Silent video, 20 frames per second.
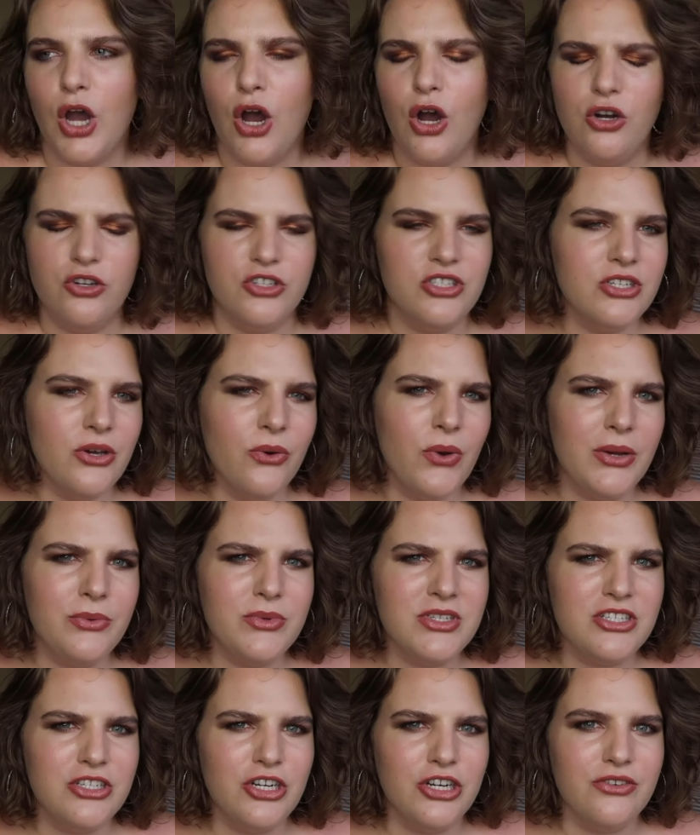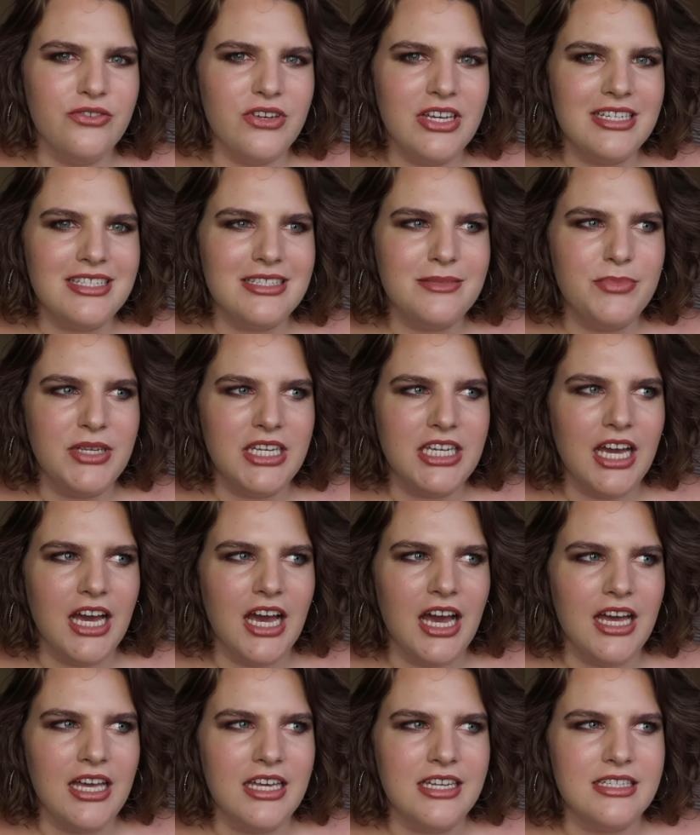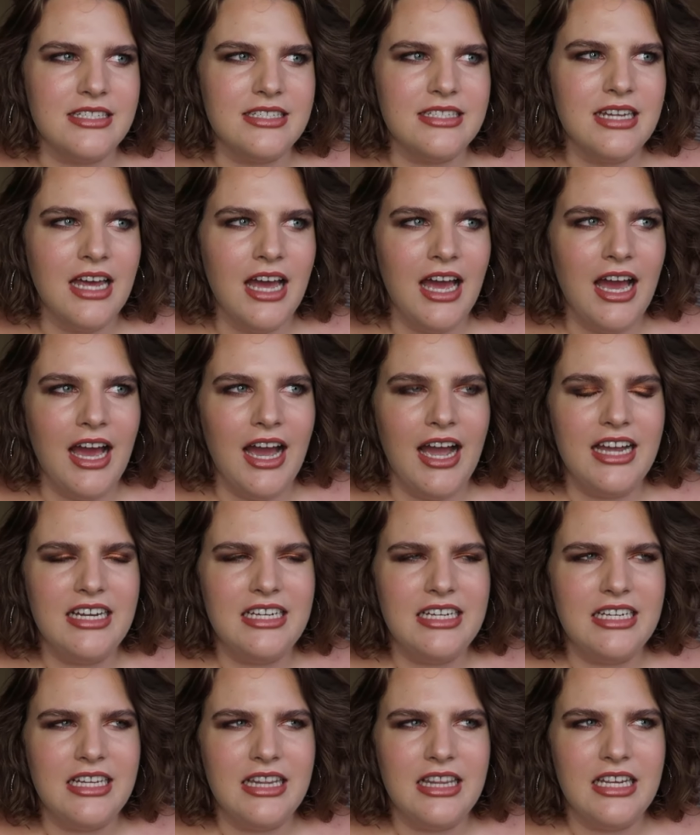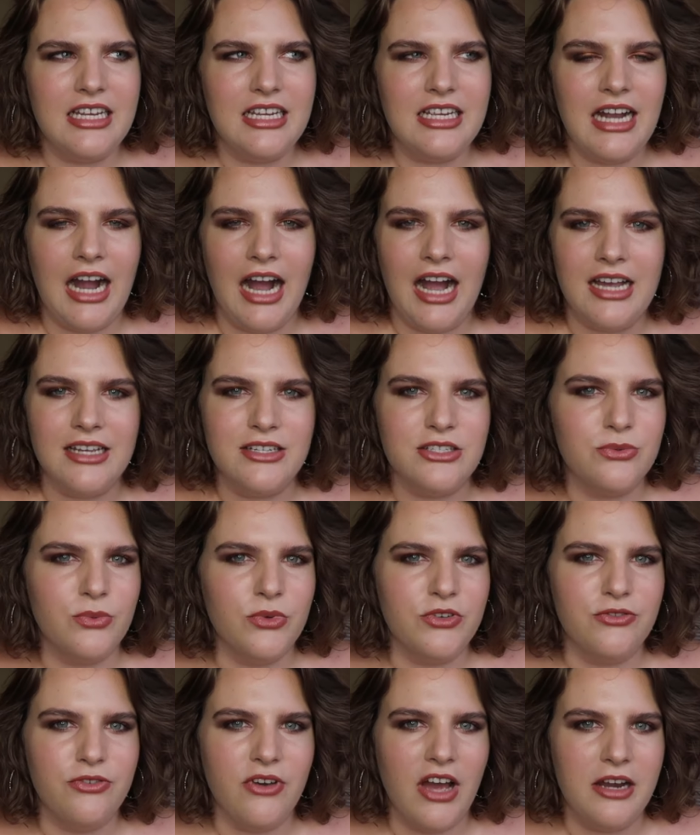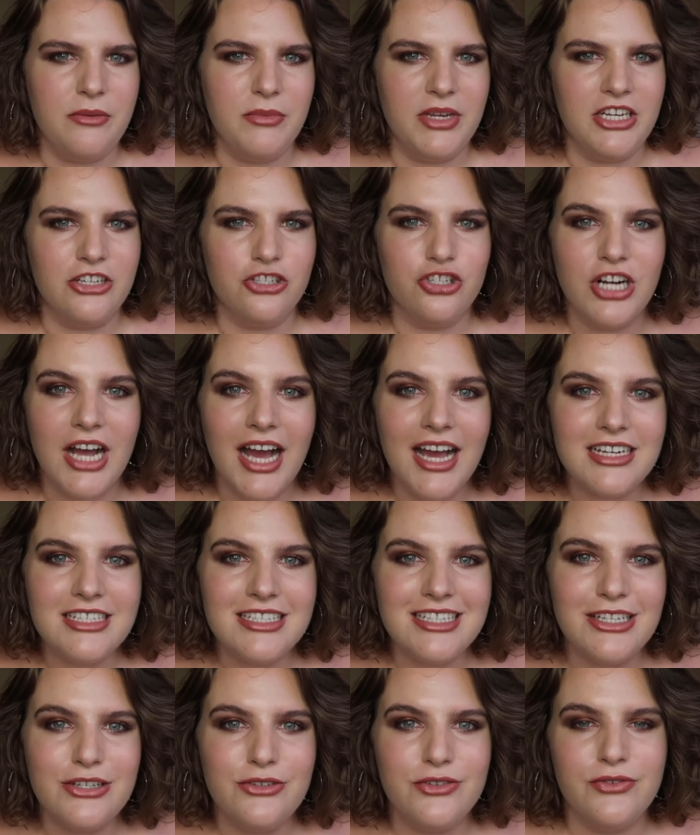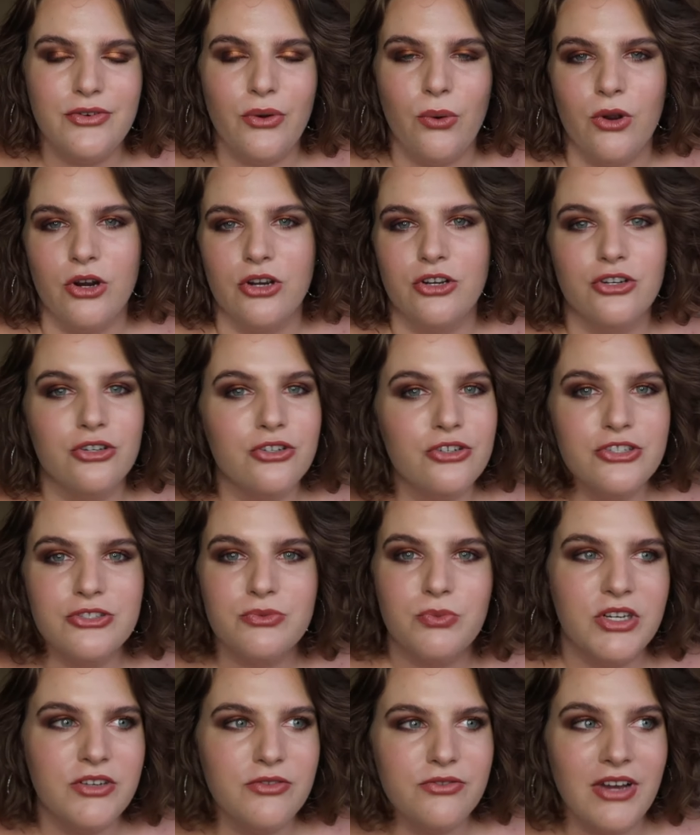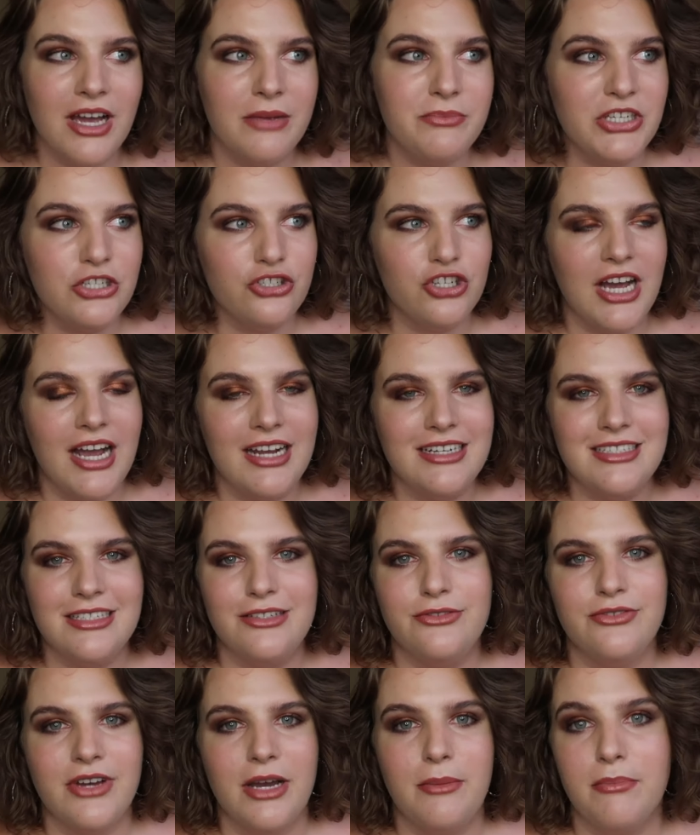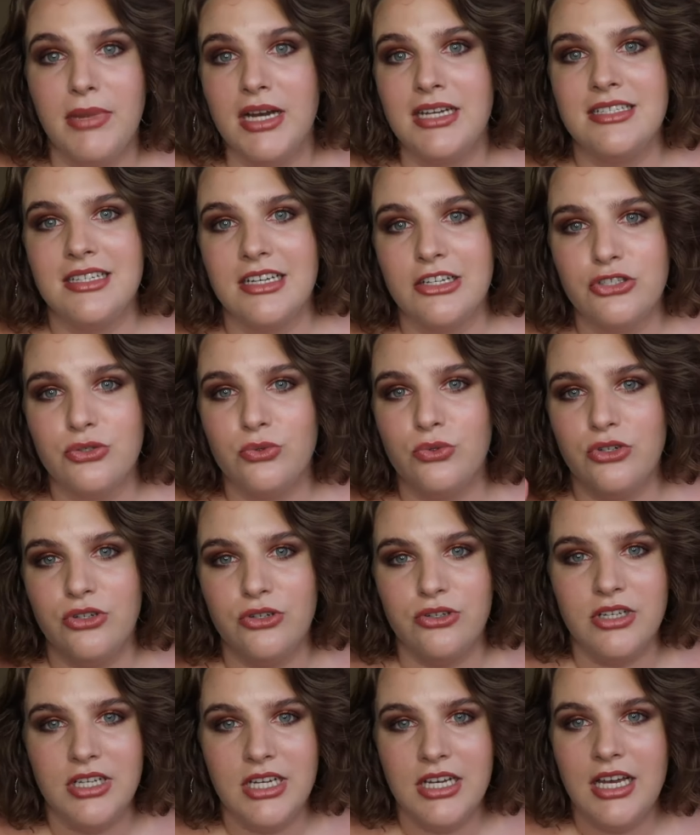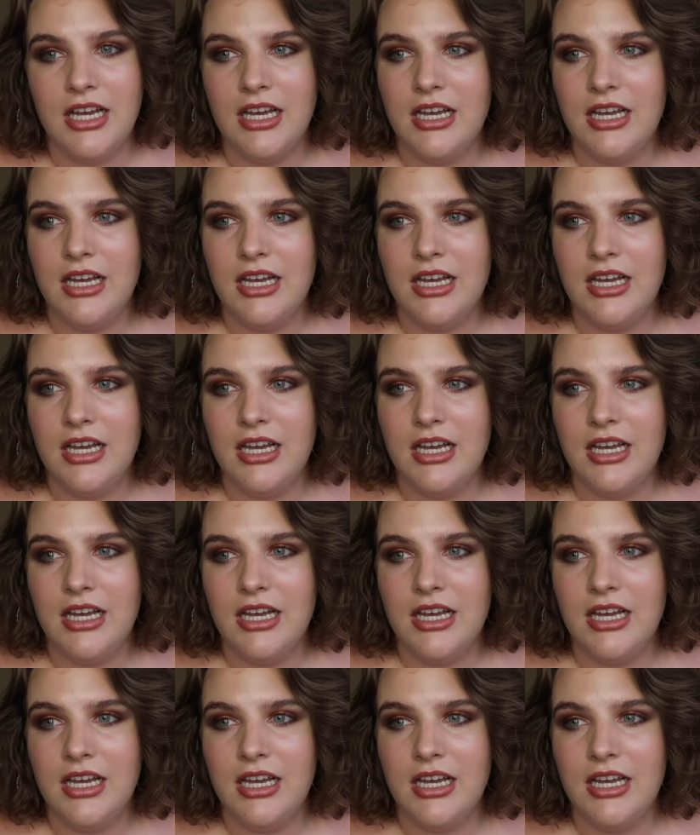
Also, I was nervous because I didn't think guys would find me attractive or girls wouldn't find me attractive. I'm bisexual.